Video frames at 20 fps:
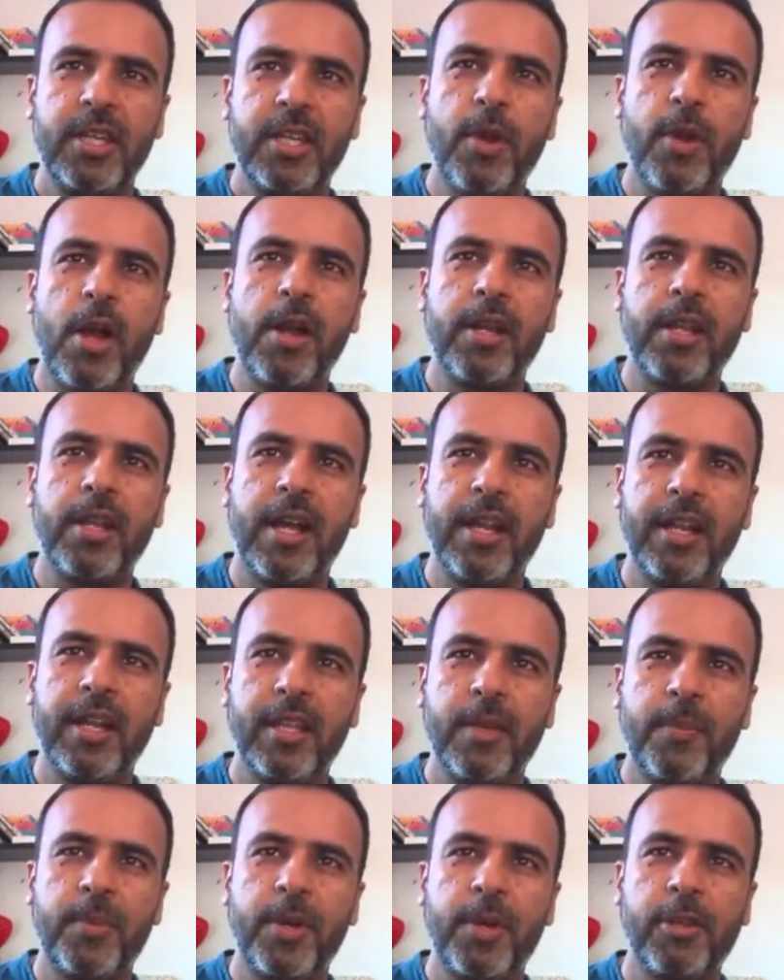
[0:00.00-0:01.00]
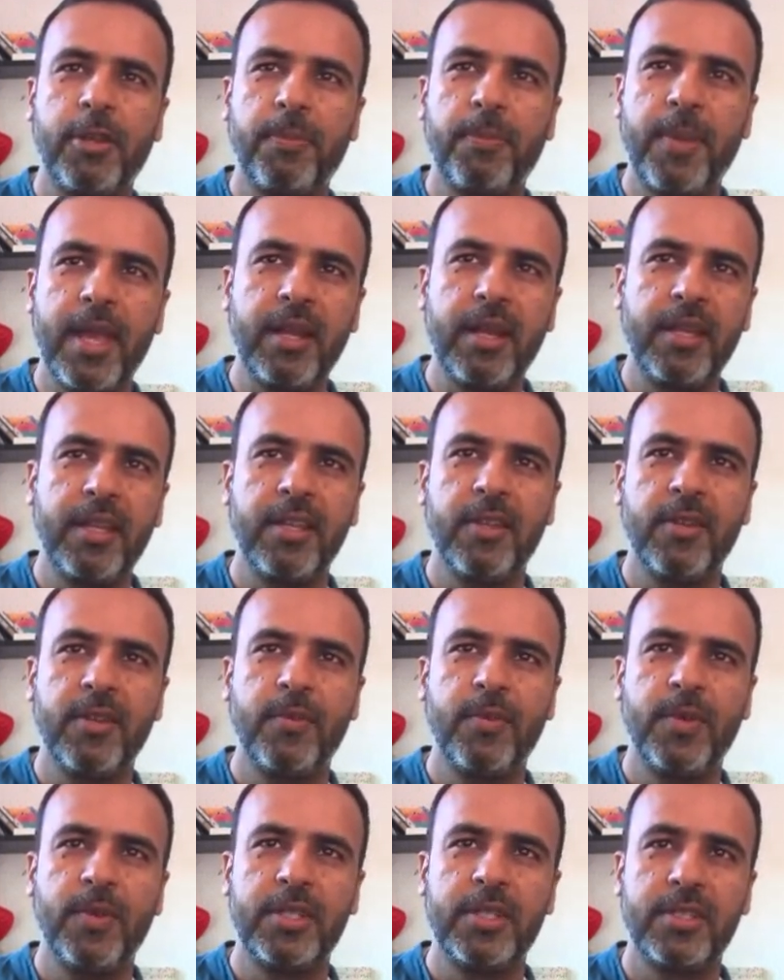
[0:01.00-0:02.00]
She brought another
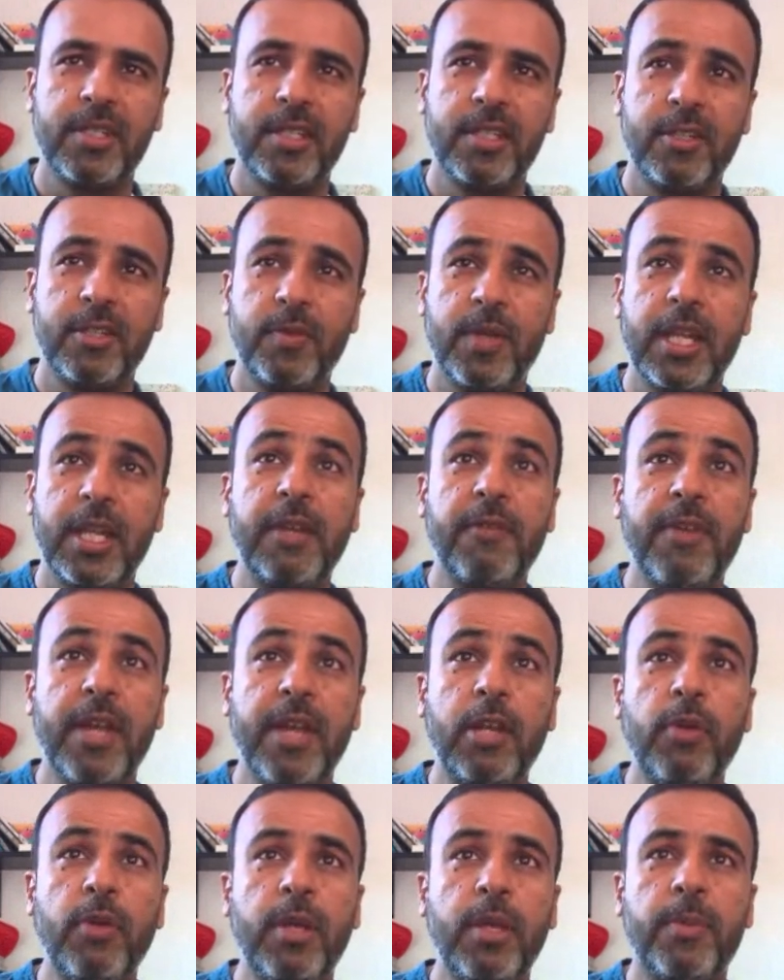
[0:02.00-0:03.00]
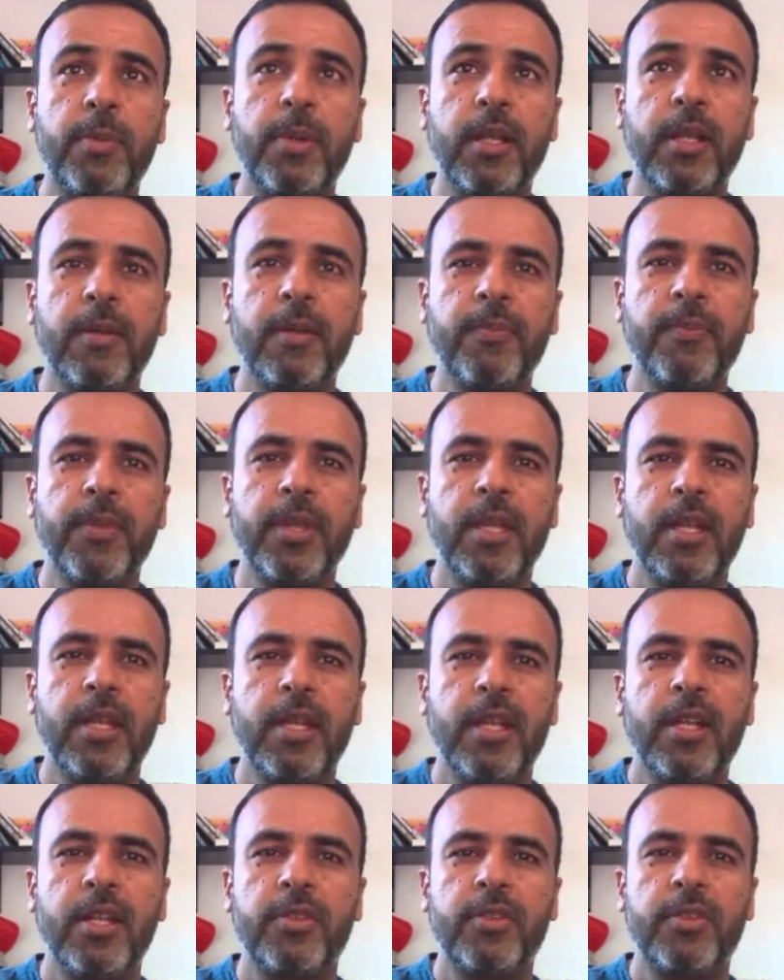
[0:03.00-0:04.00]
perspective, which is very valuable.
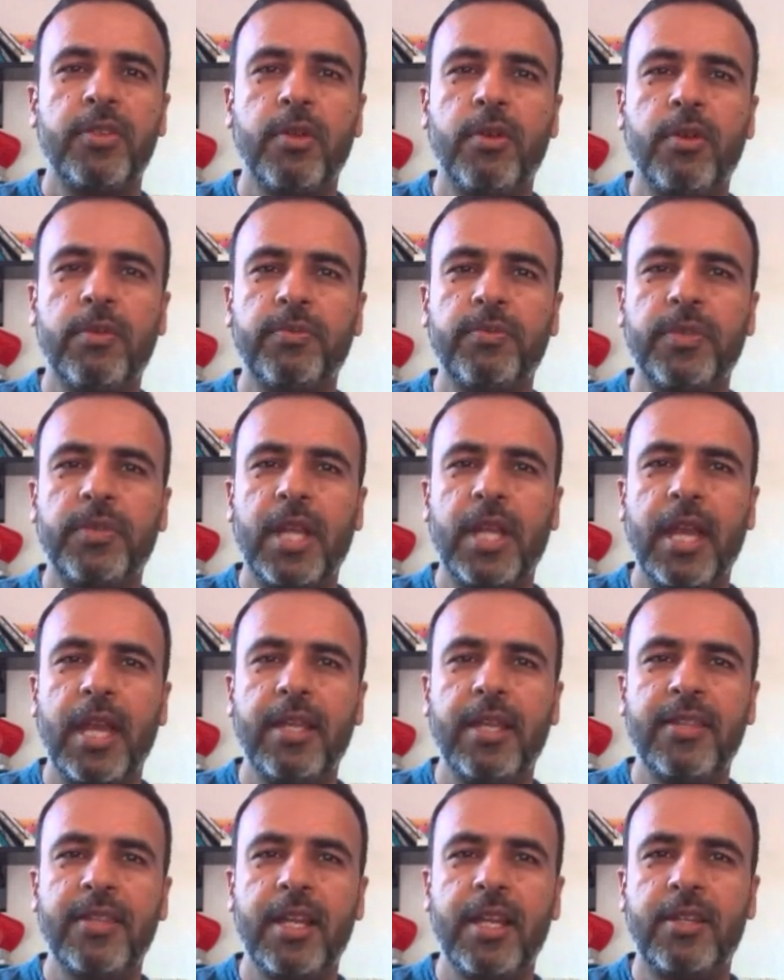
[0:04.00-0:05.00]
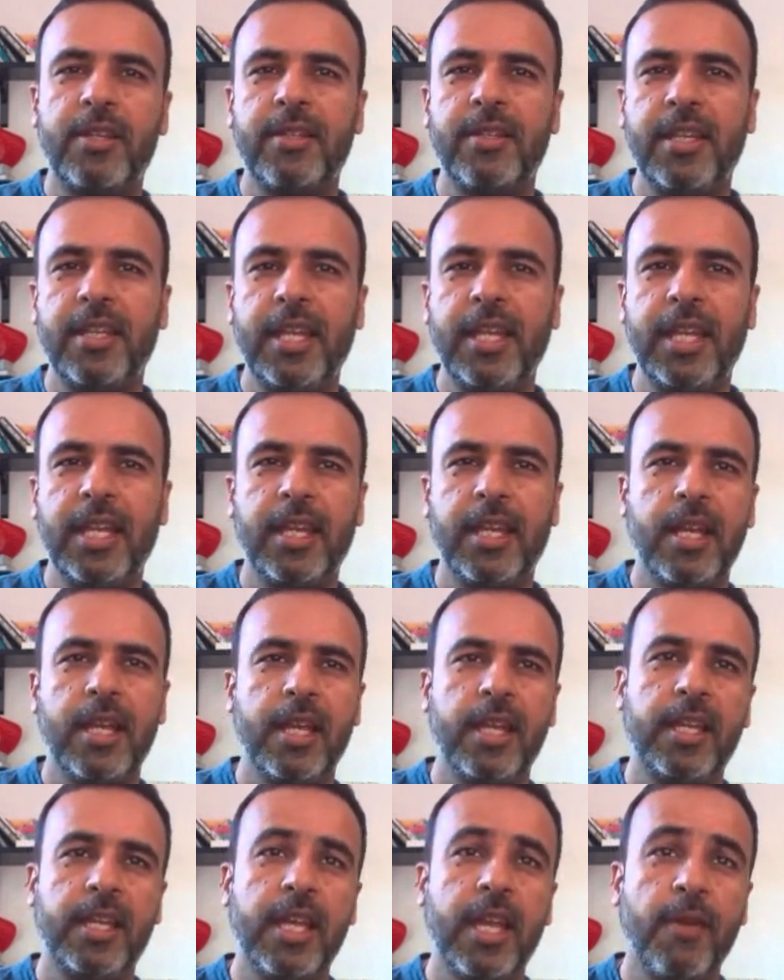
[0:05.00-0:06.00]
So I said, "Hey,
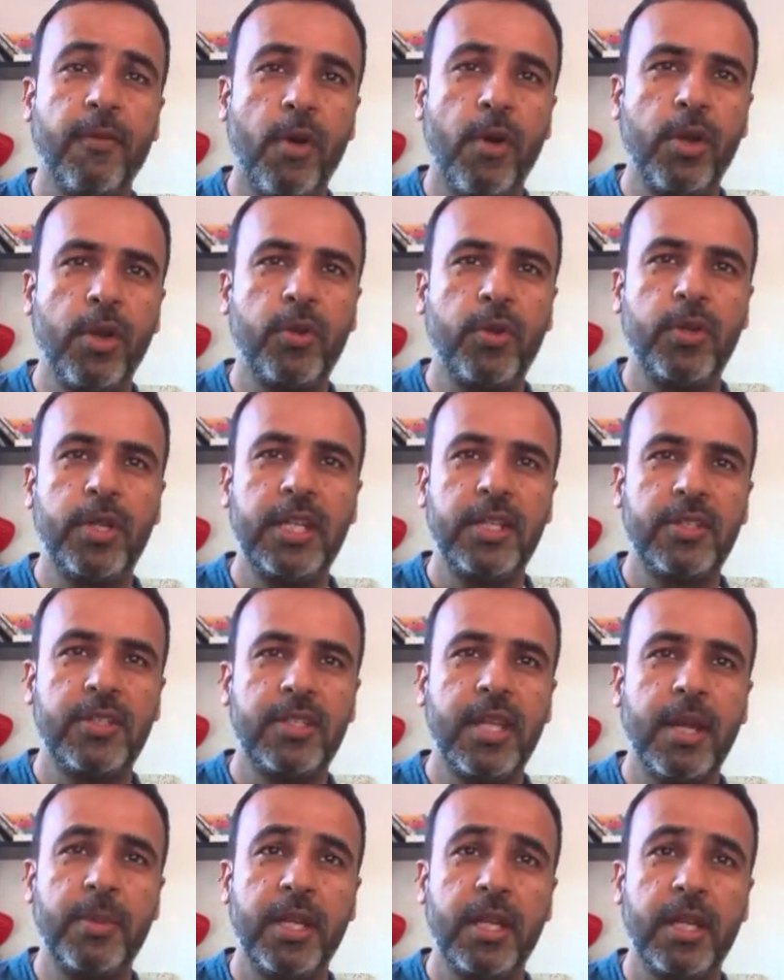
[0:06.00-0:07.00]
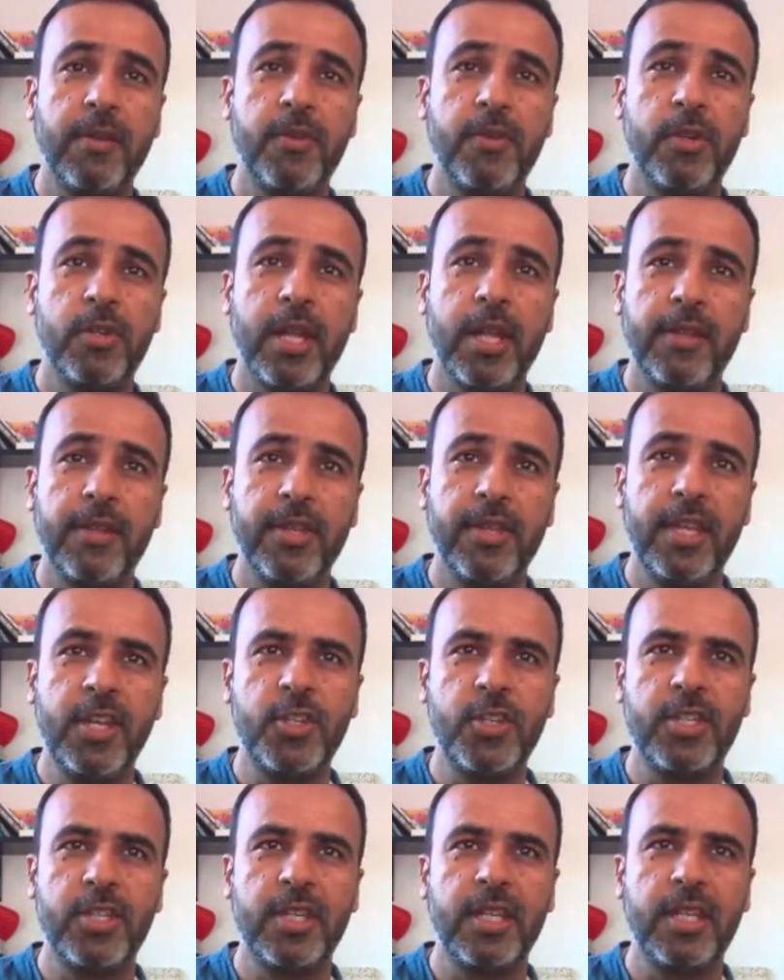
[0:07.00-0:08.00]
honey, I want to teach them data
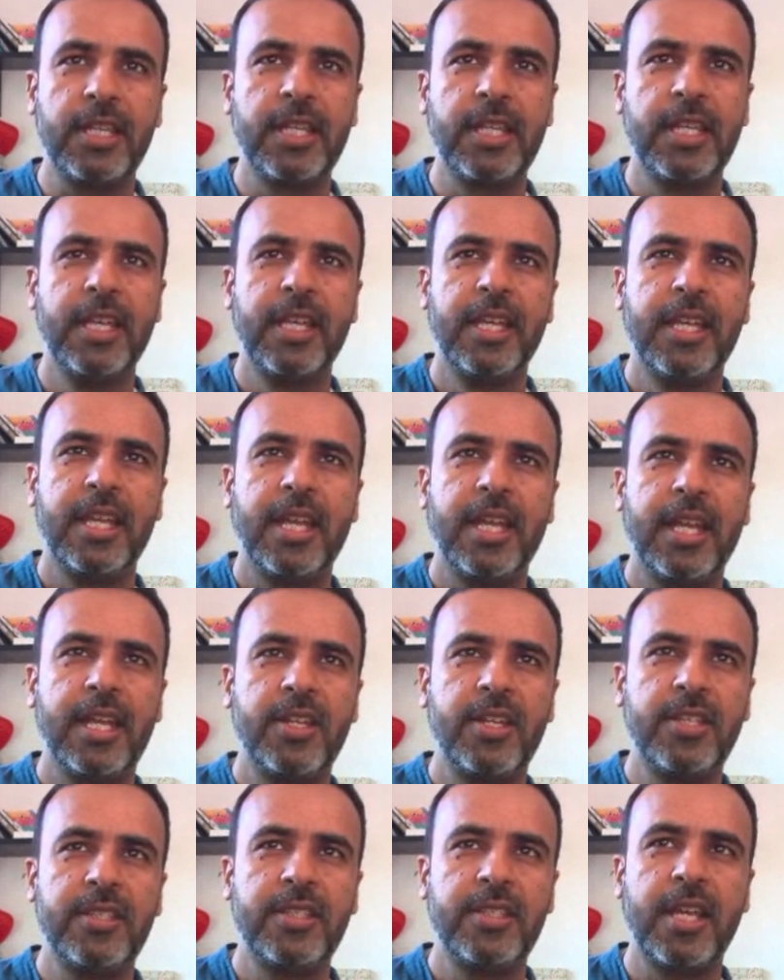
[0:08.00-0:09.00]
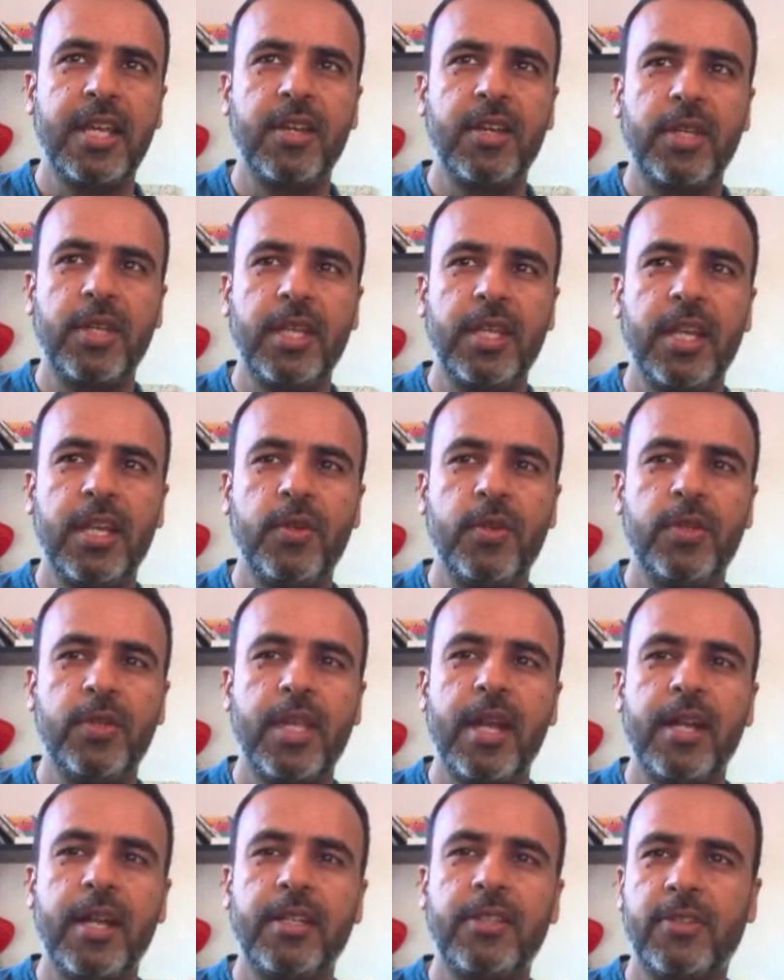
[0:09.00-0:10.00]
visualization," and she said, "Okay, do
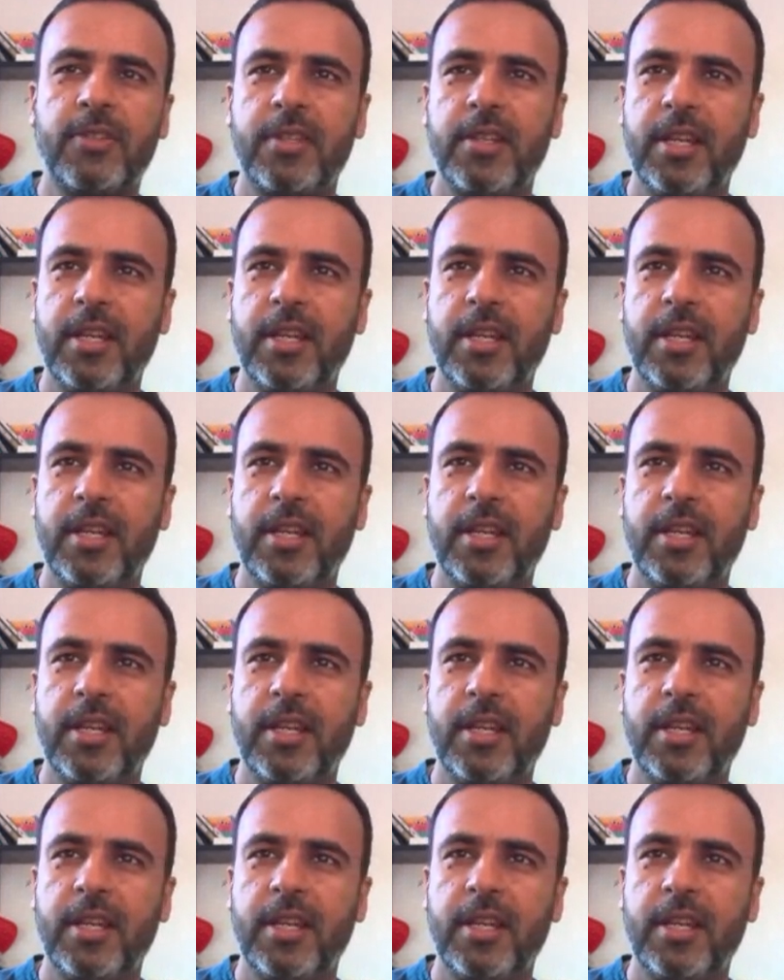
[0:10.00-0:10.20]
that."